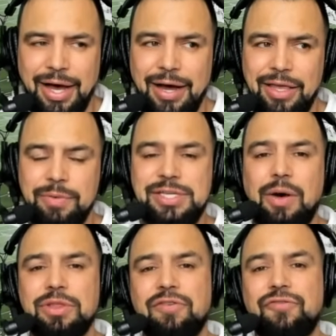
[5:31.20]
He was
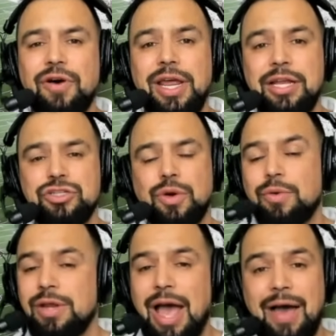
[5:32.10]
out with a foot injury.
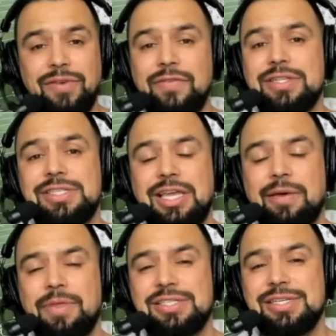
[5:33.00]
We haven't even seen
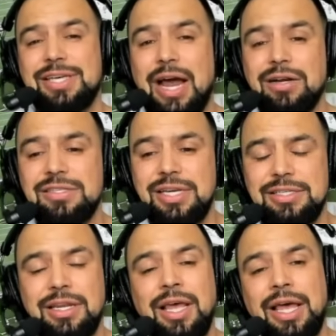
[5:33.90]
him this entire
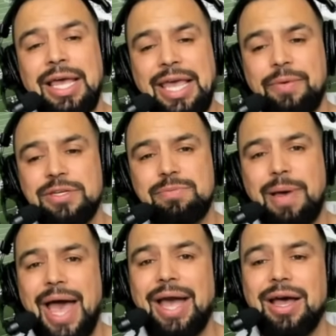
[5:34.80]
season. He was
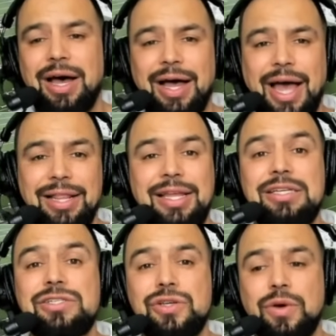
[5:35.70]
back, at
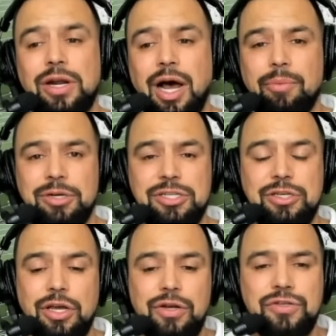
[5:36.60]
least suited up, which is
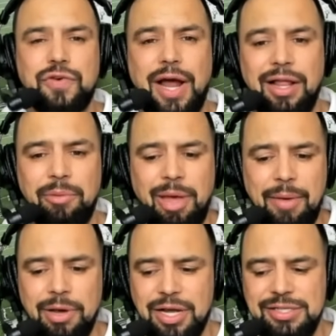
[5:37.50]
good news for
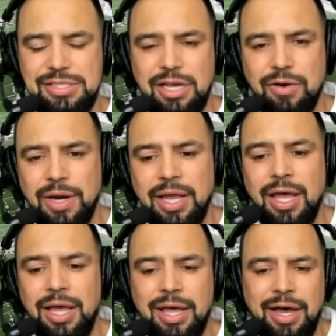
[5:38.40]
Alabama, considering
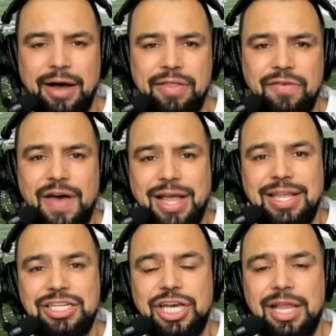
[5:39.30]
the fact
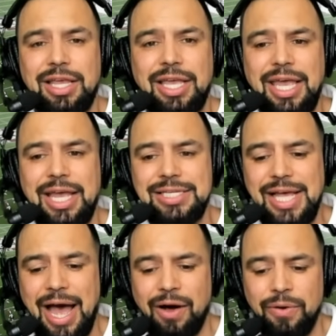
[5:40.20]
that Jalen Key is
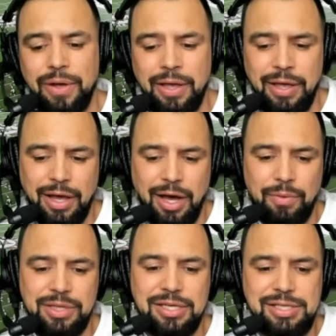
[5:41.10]
out
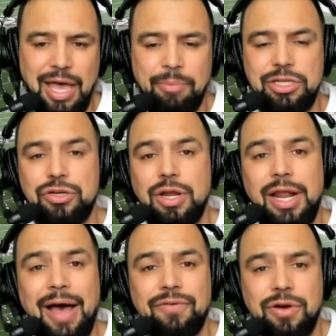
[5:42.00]
with this game. But you did
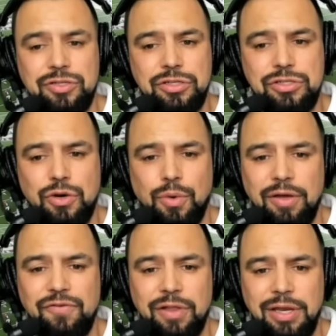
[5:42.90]
have Christian
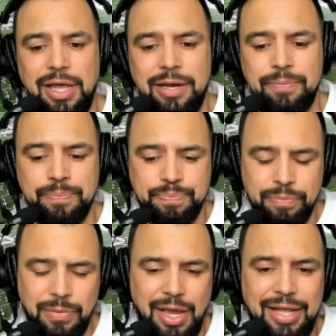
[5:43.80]
Story filling in
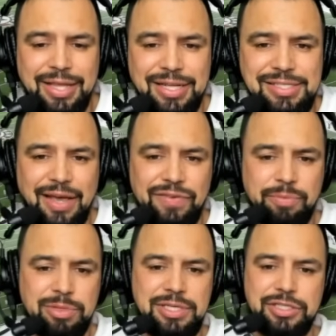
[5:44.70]
at that safety
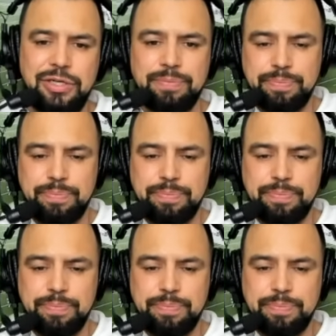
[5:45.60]
position.